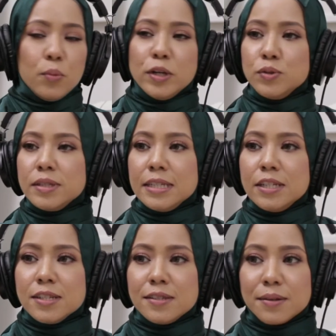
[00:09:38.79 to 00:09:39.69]
We should see
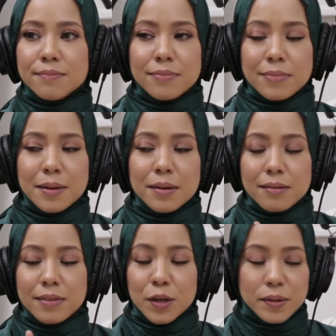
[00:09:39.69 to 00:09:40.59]
just
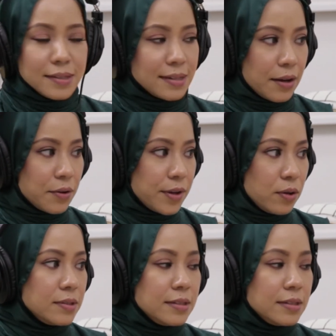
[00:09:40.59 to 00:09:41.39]
the good side of it.